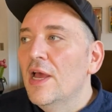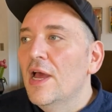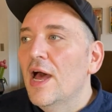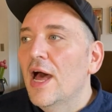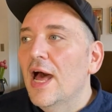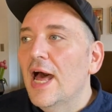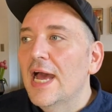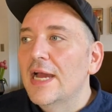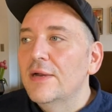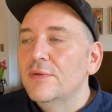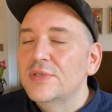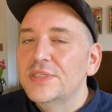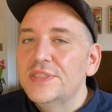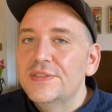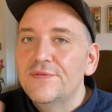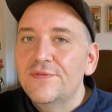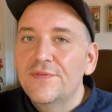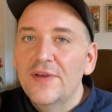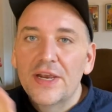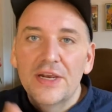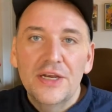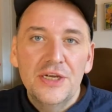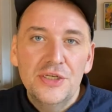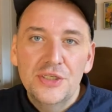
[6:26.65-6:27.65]
I was
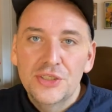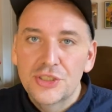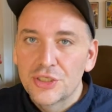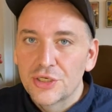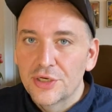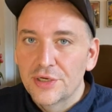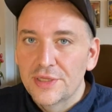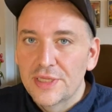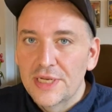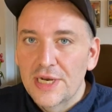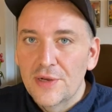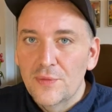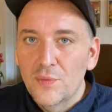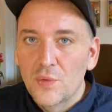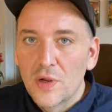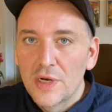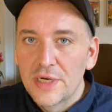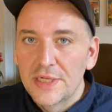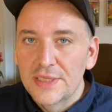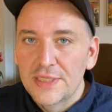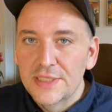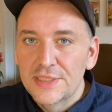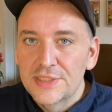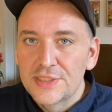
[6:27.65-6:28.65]
very sure that I
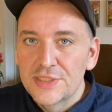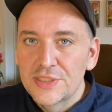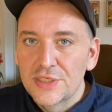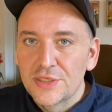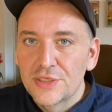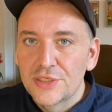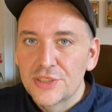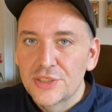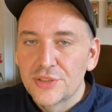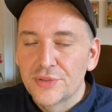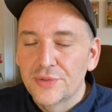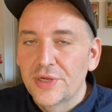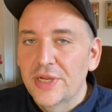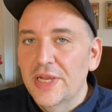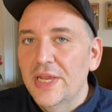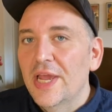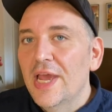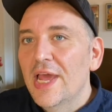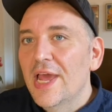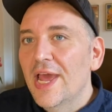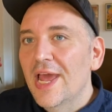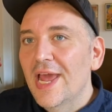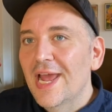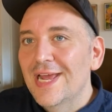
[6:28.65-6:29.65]
wanted this surgery,
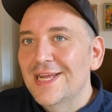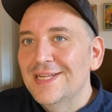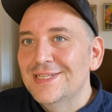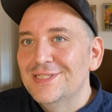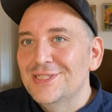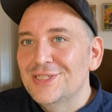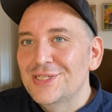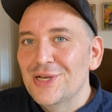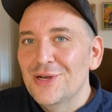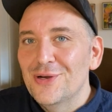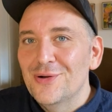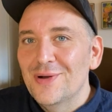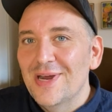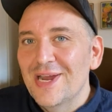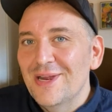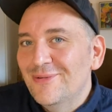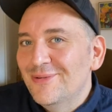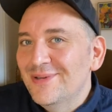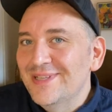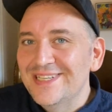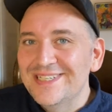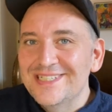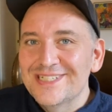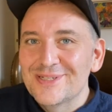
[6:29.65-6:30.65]
and so I
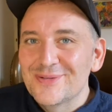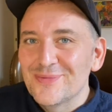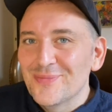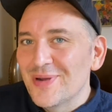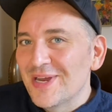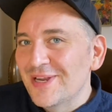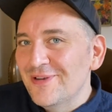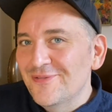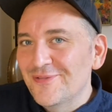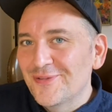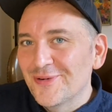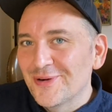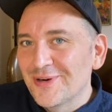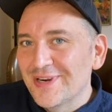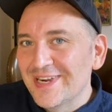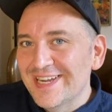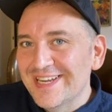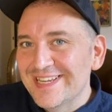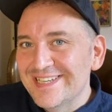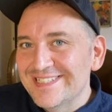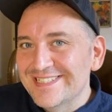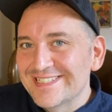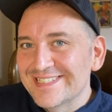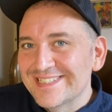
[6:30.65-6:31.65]
really just went for
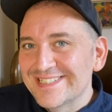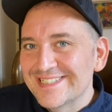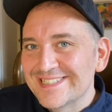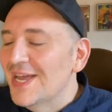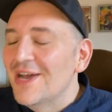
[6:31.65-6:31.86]
it.